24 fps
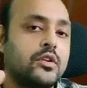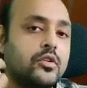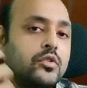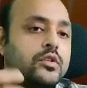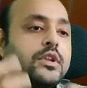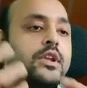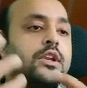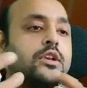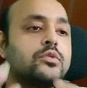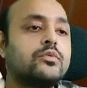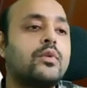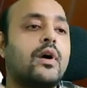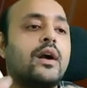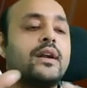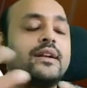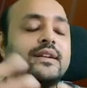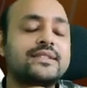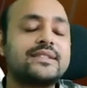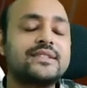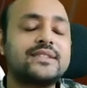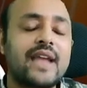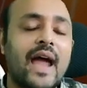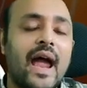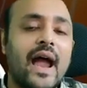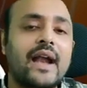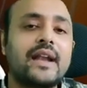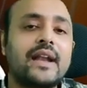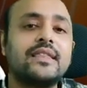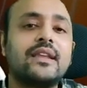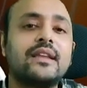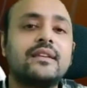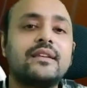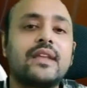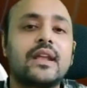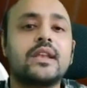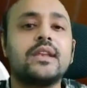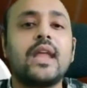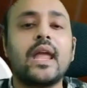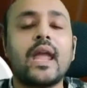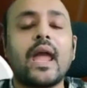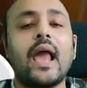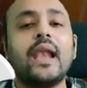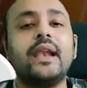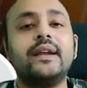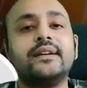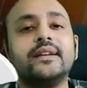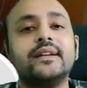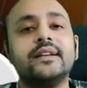you need to understand the
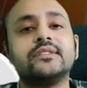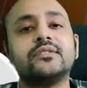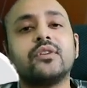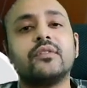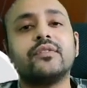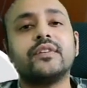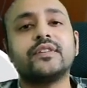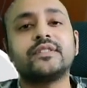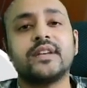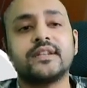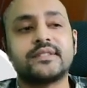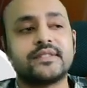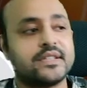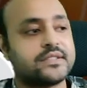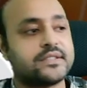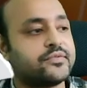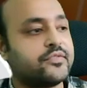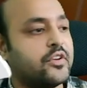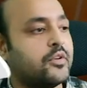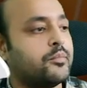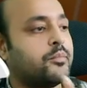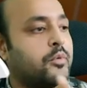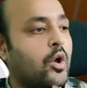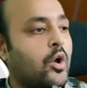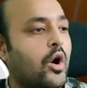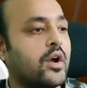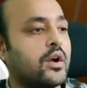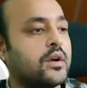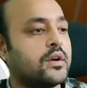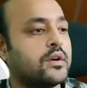technicalities of a successful blog.